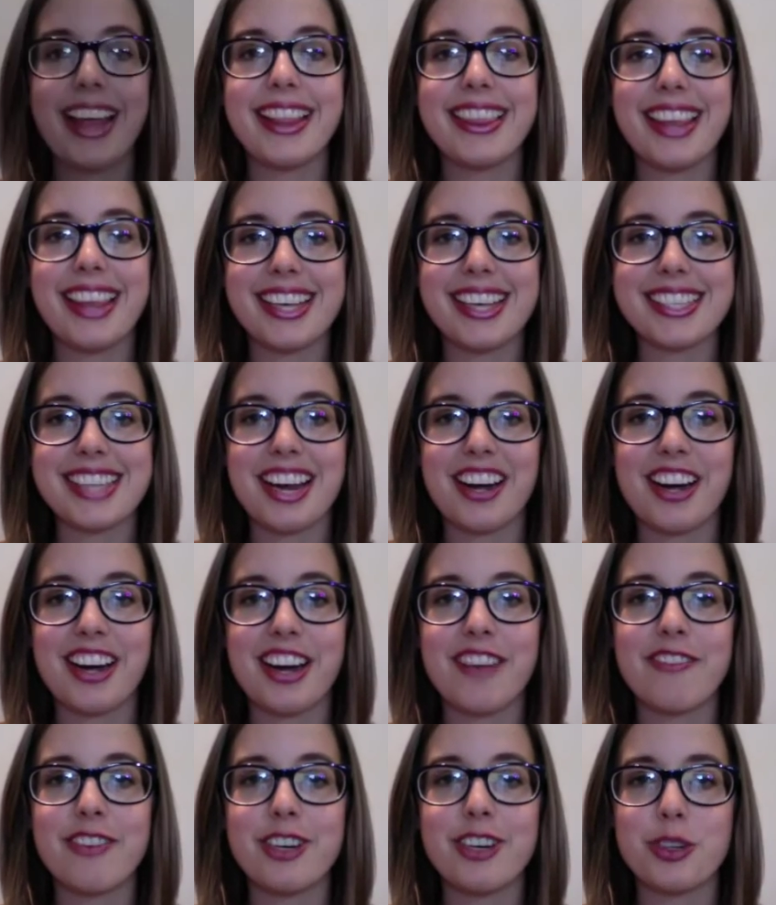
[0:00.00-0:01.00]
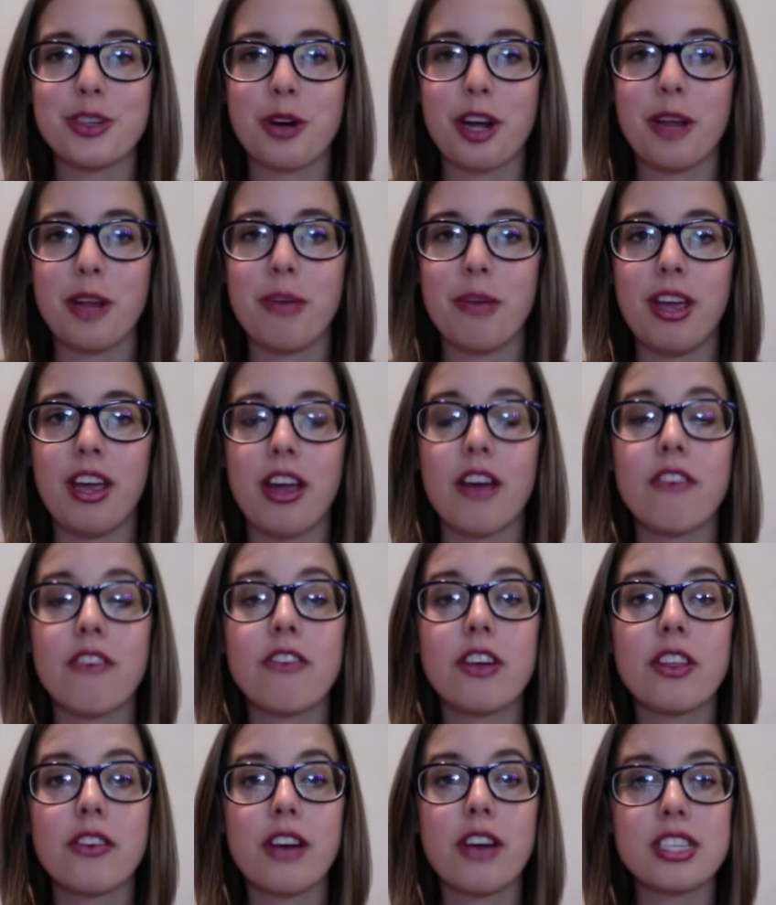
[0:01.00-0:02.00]
Thanks, Karen, for joining me. For
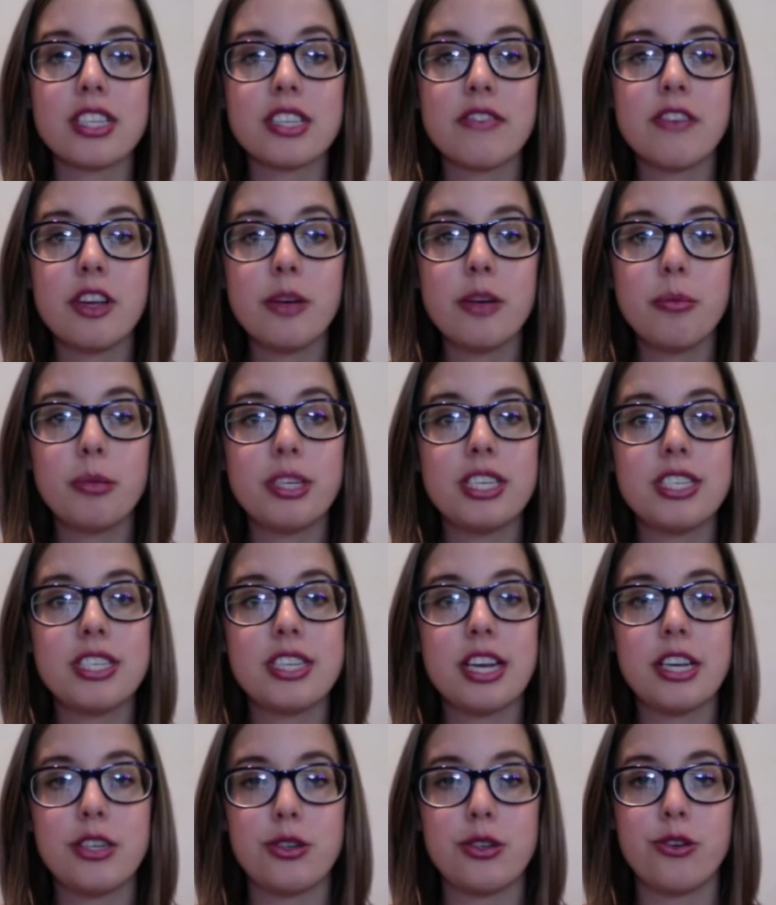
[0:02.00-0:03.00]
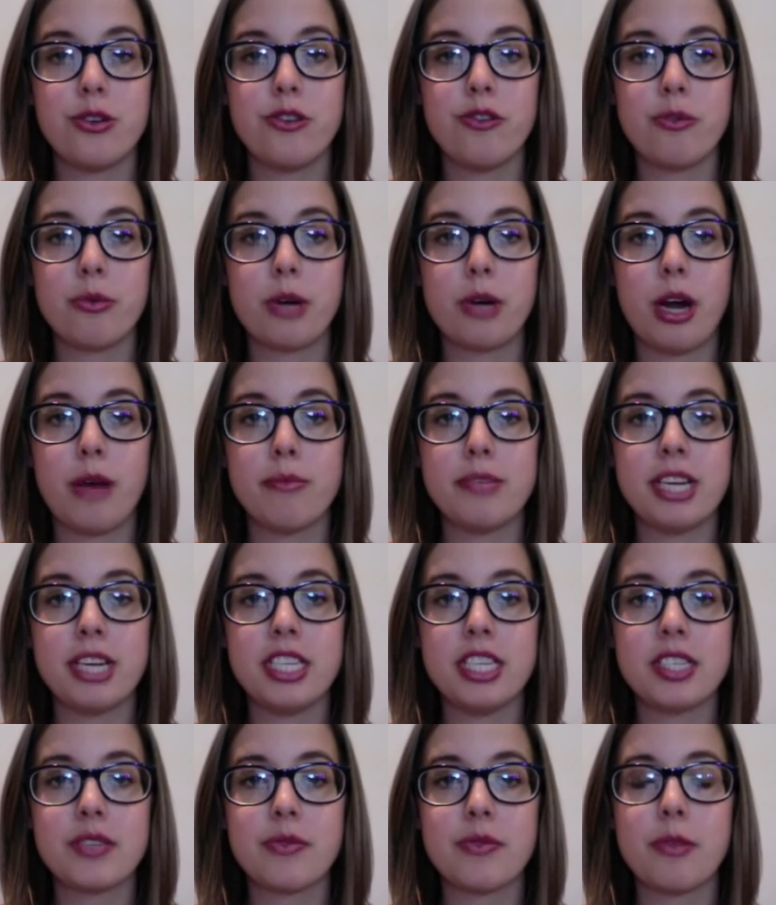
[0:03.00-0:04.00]
the rest of you, please stay tuned for more
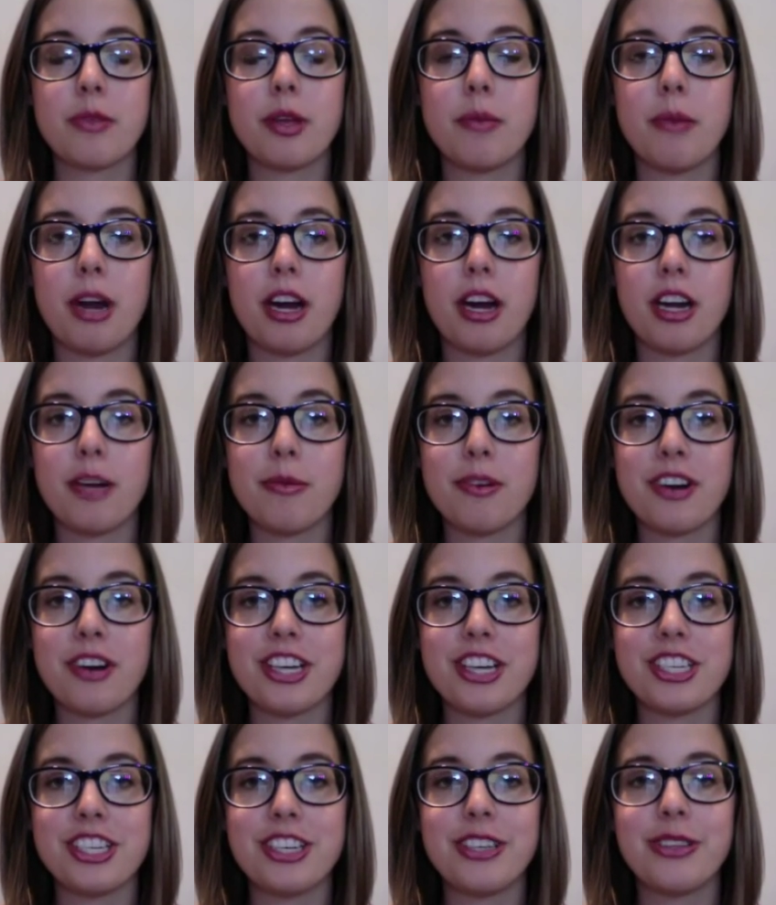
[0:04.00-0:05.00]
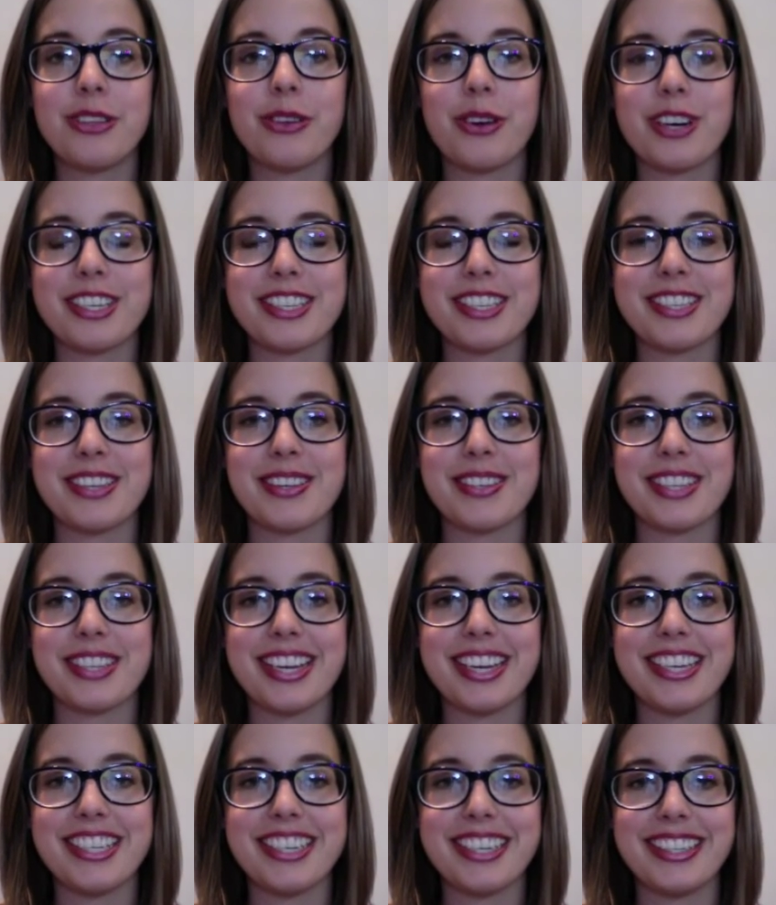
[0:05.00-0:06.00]
updates from the American Immigration Lawyers
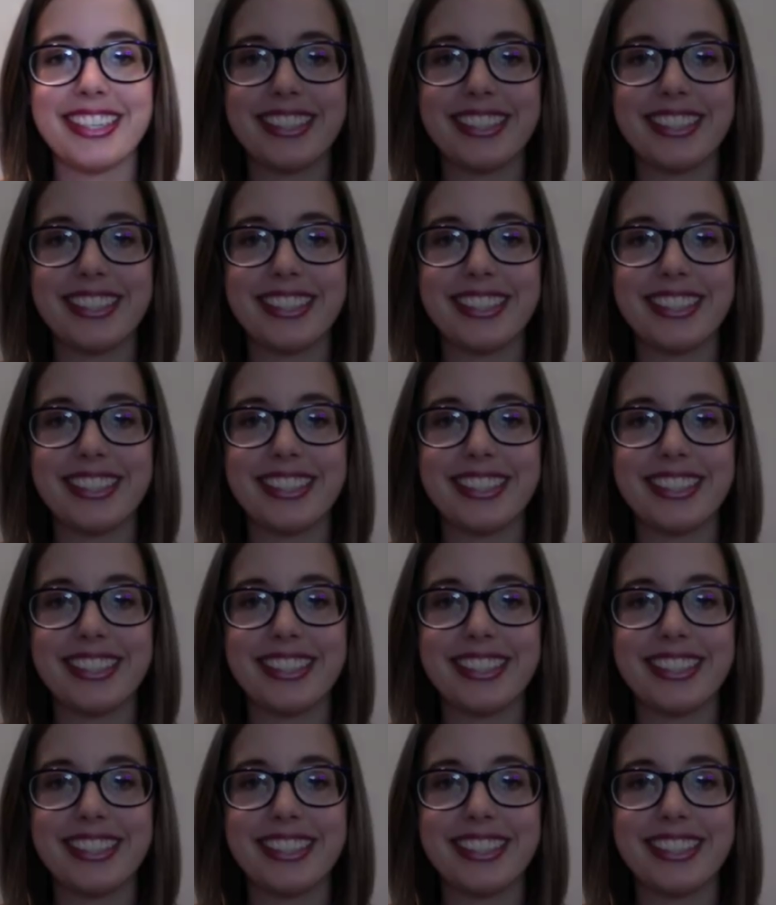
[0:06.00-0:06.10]
Association.